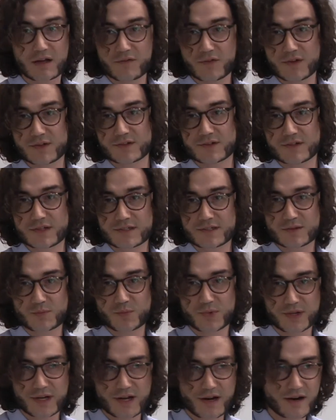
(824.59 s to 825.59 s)
of
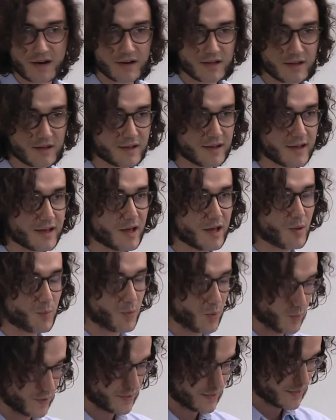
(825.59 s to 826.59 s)
interdisciplinarity, but with